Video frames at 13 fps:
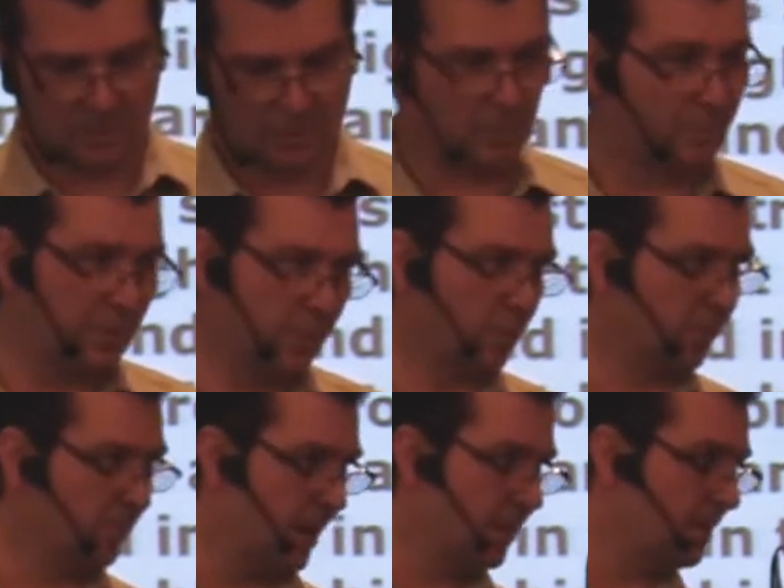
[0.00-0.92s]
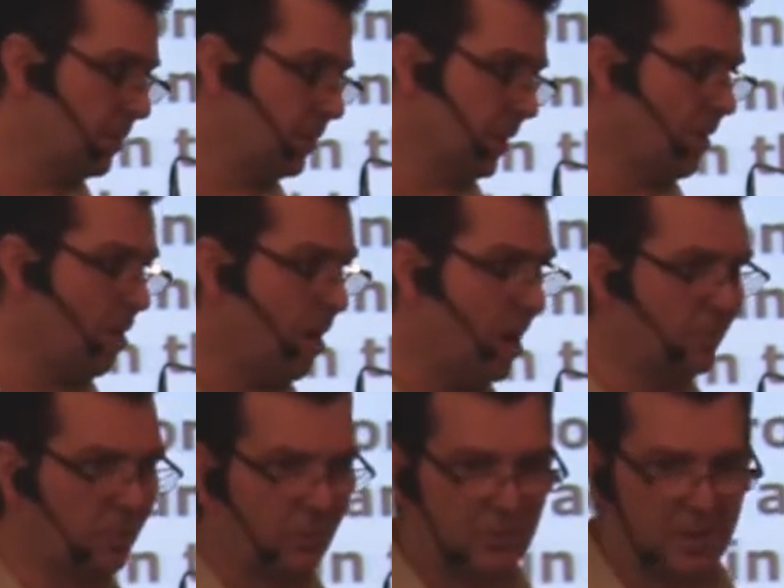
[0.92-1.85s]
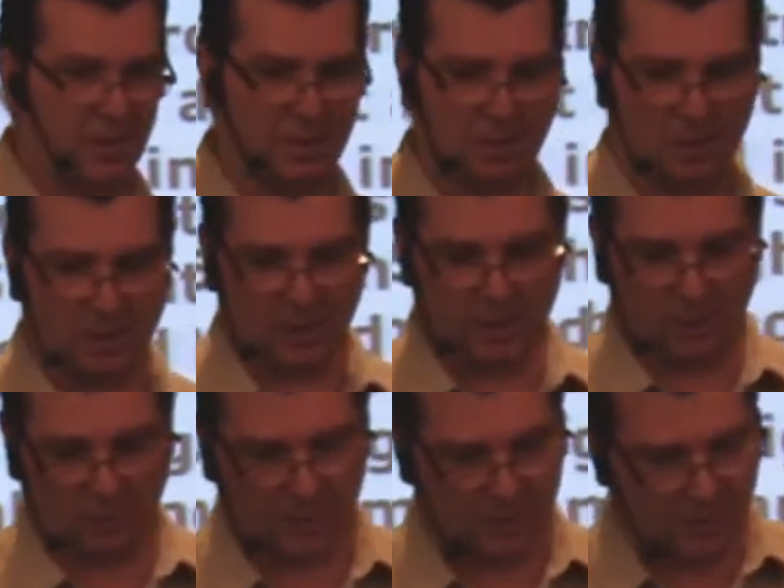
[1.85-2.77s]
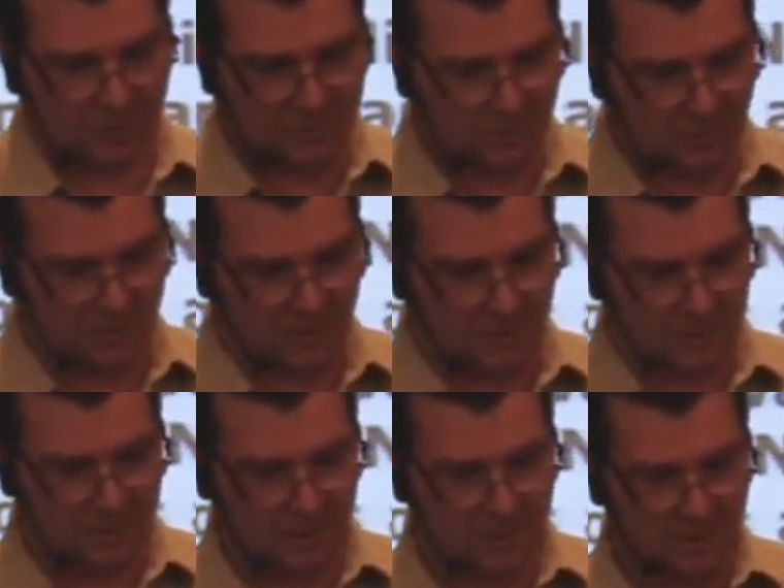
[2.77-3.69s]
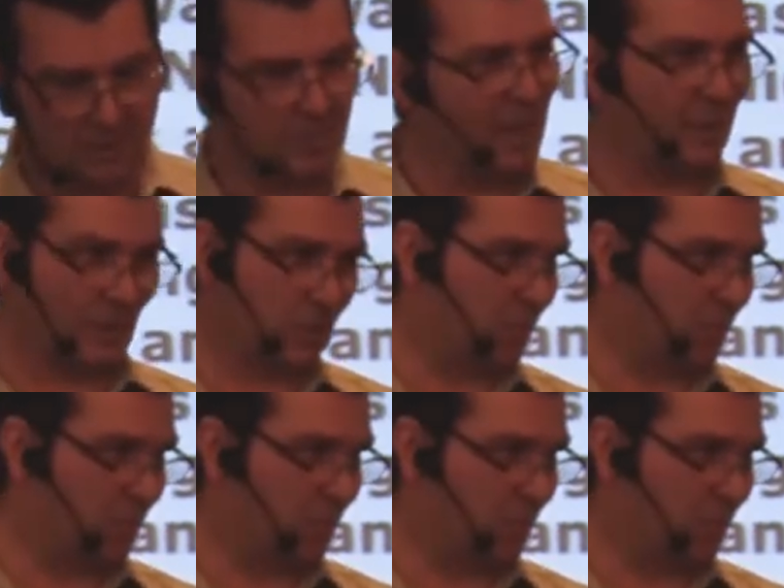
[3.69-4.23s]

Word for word: Some people find them a novelty or a curiosity, and maybe